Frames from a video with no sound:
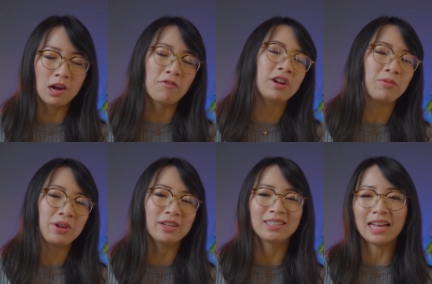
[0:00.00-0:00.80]
of
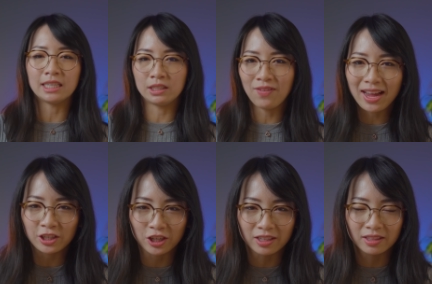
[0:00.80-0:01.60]
career
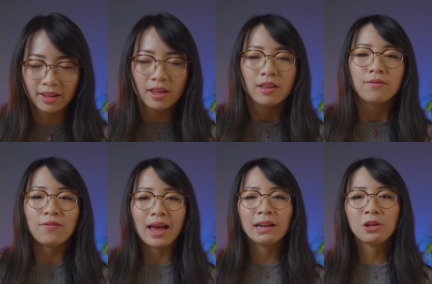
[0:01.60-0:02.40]
satisfaction,
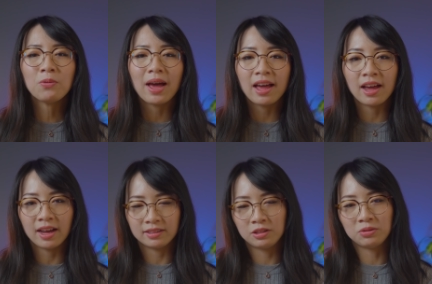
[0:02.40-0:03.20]
value
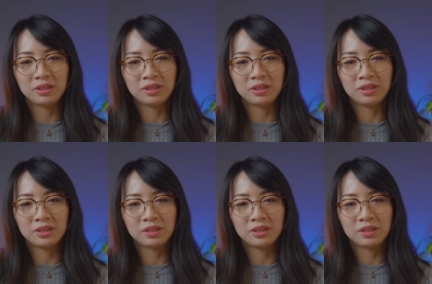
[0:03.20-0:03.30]
add to